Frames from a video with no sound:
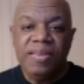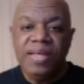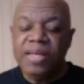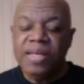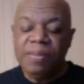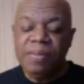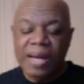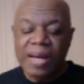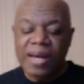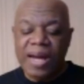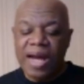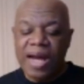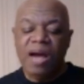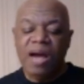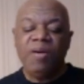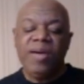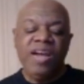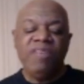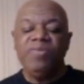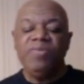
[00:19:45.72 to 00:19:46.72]
Think about
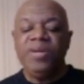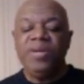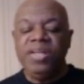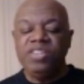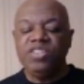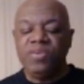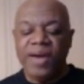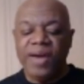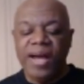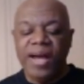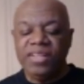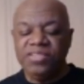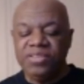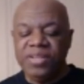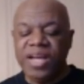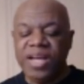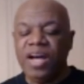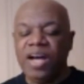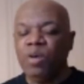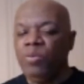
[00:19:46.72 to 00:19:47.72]
how every
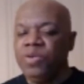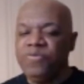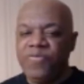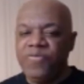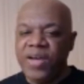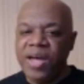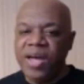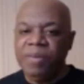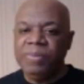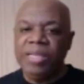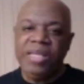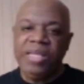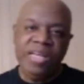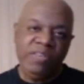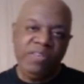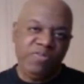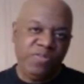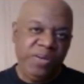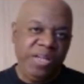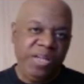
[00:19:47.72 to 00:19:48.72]
interaction now with family
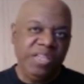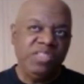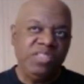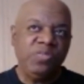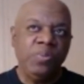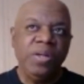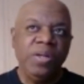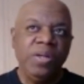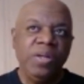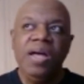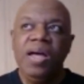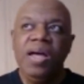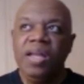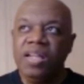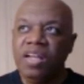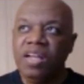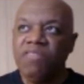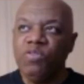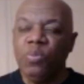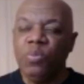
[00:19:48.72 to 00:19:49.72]
and friends, with
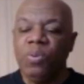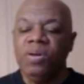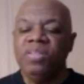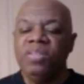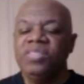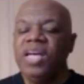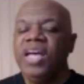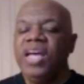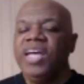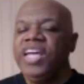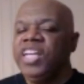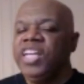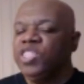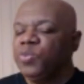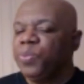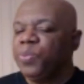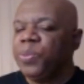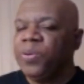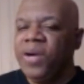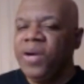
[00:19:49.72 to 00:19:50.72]
loved ones,
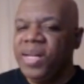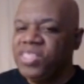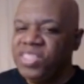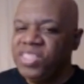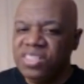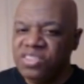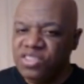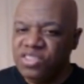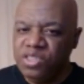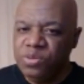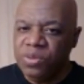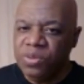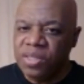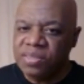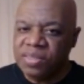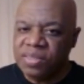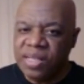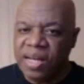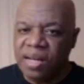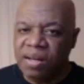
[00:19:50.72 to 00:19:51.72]
is precious to
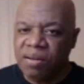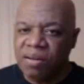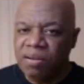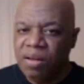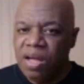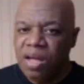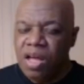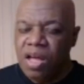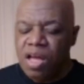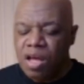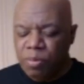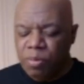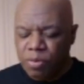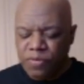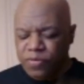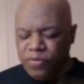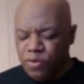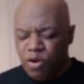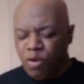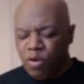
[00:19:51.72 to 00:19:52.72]
us now.
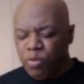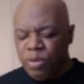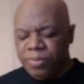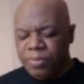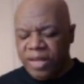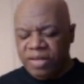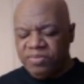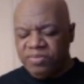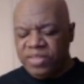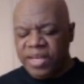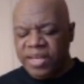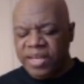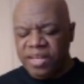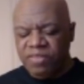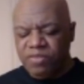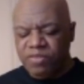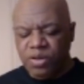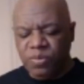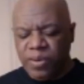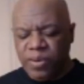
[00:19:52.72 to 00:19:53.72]
Before, we may have
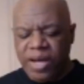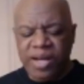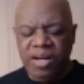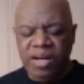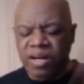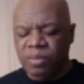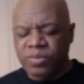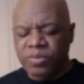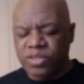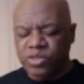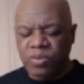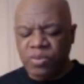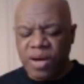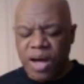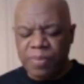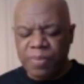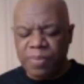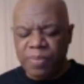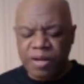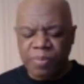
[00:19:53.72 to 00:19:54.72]
taken it for granted. I'm just going
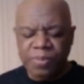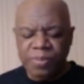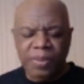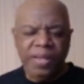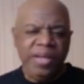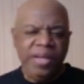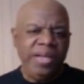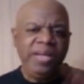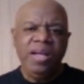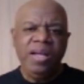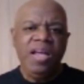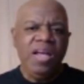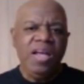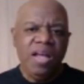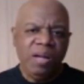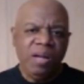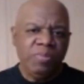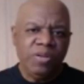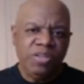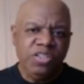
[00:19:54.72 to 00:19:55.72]
to hop an airplane.
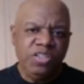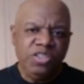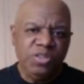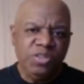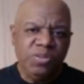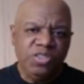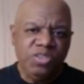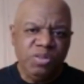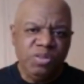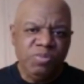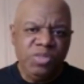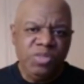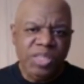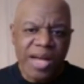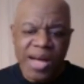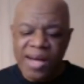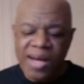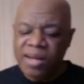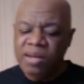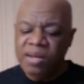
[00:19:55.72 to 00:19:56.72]
I'm going to do a Zoom
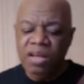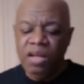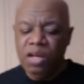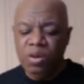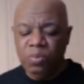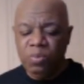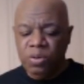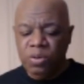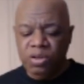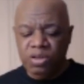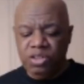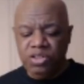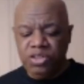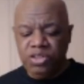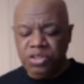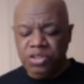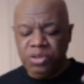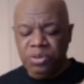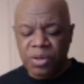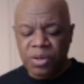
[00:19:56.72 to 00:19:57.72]
chat. We're going to
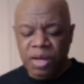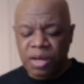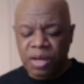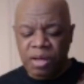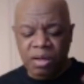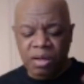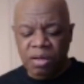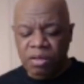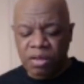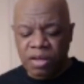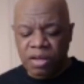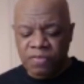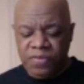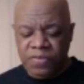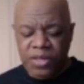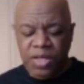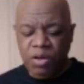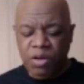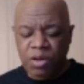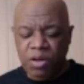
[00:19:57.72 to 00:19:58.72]
do a, a
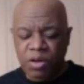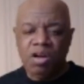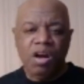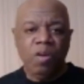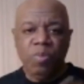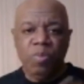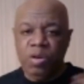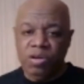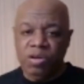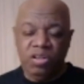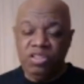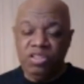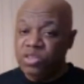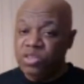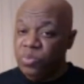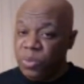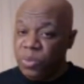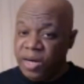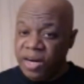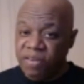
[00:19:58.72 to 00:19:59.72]
video call. We're going to
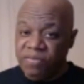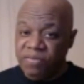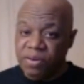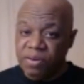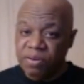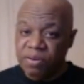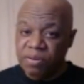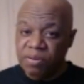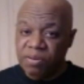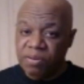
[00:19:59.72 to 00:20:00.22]
do whatever.